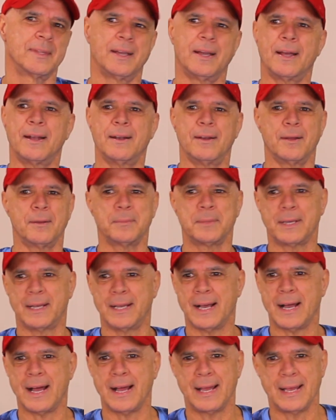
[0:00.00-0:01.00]
I don't know. I'm a
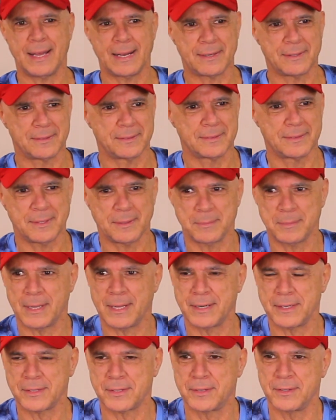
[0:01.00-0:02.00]
guy. I don't, I'm
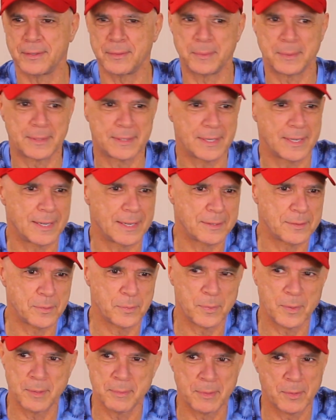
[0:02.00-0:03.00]
not as good with, uh,
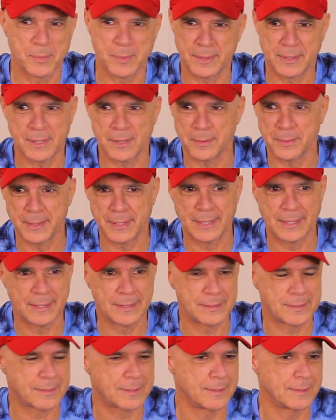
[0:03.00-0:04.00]
women would know in an
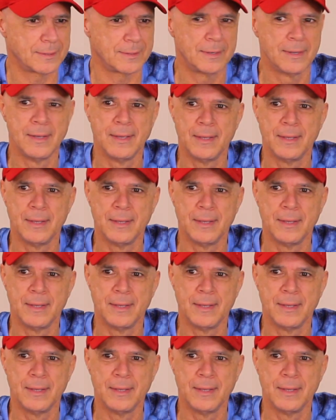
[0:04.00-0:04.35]
instant,